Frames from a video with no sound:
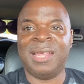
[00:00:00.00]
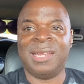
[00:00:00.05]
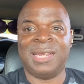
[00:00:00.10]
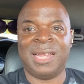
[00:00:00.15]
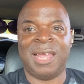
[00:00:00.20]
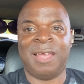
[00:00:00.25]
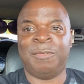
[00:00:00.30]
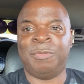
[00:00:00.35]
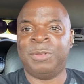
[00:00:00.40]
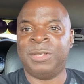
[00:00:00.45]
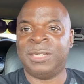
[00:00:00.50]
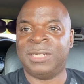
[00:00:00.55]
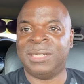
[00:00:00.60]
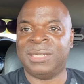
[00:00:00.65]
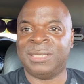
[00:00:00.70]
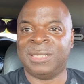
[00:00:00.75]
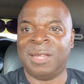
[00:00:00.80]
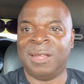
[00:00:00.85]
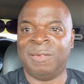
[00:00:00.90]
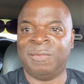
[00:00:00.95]
they have
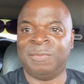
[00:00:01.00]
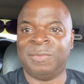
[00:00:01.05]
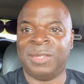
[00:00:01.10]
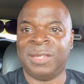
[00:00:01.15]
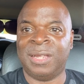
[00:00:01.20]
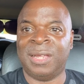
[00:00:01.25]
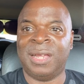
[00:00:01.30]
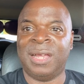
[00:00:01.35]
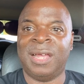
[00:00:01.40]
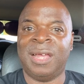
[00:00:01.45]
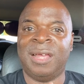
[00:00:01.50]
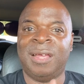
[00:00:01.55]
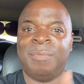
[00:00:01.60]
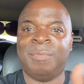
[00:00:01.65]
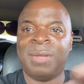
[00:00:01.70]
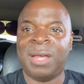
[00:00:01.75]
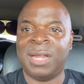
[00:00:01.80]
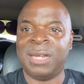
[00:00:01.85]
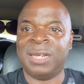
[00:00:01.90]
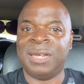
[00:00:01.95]
pictures of the
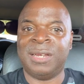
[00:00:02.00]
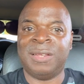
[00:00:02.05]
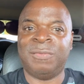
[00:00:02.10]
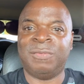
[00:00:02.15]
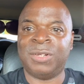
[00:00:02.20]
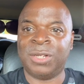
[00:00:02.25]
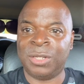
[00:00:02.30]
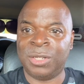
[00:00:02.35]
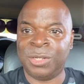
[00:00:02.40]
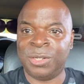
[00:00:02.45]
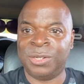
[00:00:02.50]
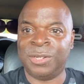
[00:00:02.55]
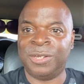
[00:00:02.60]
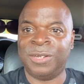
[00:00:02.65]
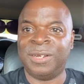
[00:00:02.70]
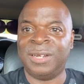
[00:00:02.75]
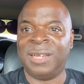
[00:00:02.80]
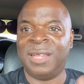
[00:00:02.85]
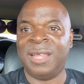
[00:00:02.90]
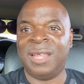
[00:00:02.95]
um, underneath the
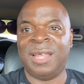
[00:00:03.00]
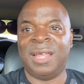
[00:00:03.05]
hood